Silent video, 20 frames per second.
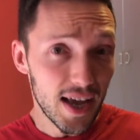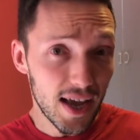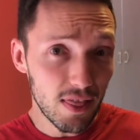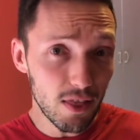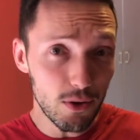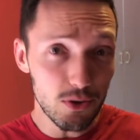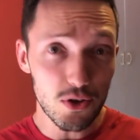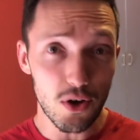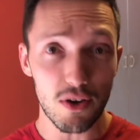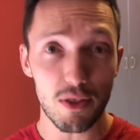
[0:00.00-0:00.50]

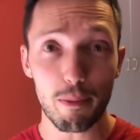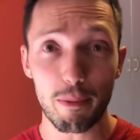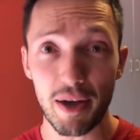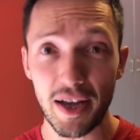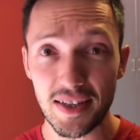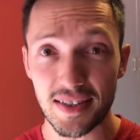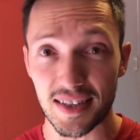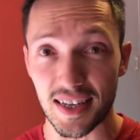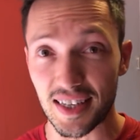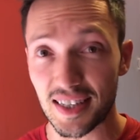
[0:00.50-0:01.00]
And those are the
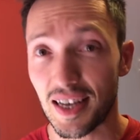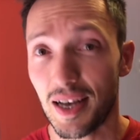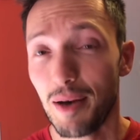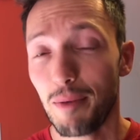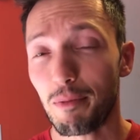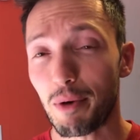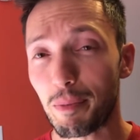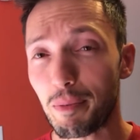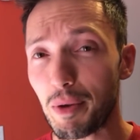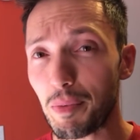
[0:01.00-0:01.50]
basics,
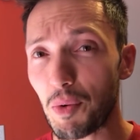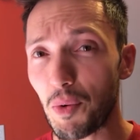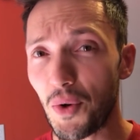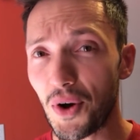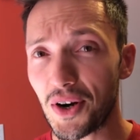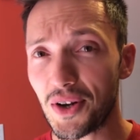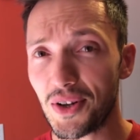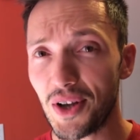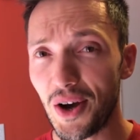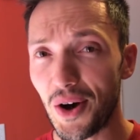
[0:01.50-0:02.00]
but people
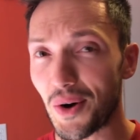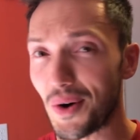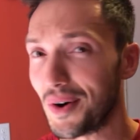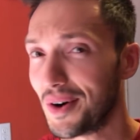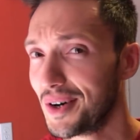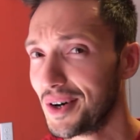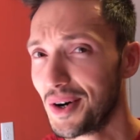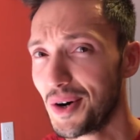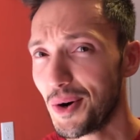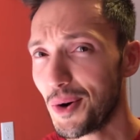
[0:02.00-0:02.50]
wanna
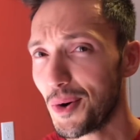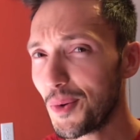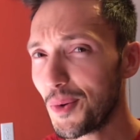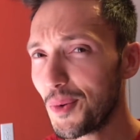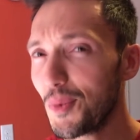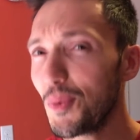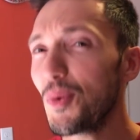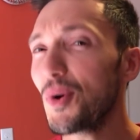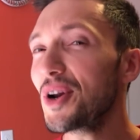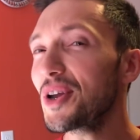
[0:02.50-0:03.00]
know,
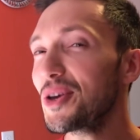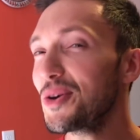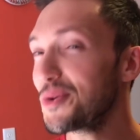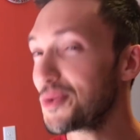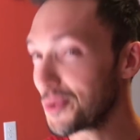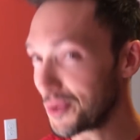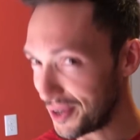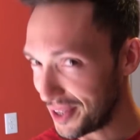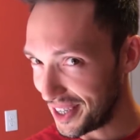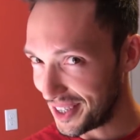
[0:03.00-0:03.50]
what are
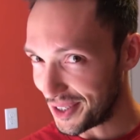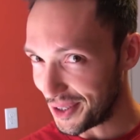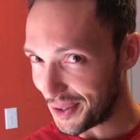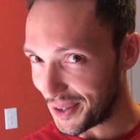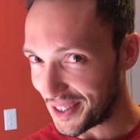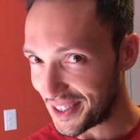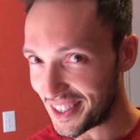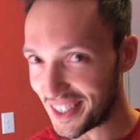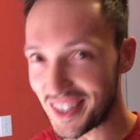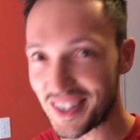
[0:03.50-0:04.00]
you really
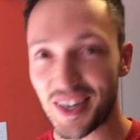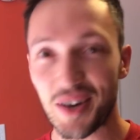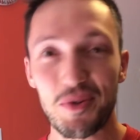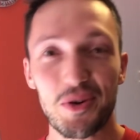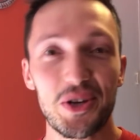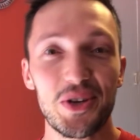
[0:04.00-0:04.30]
doing, CJ?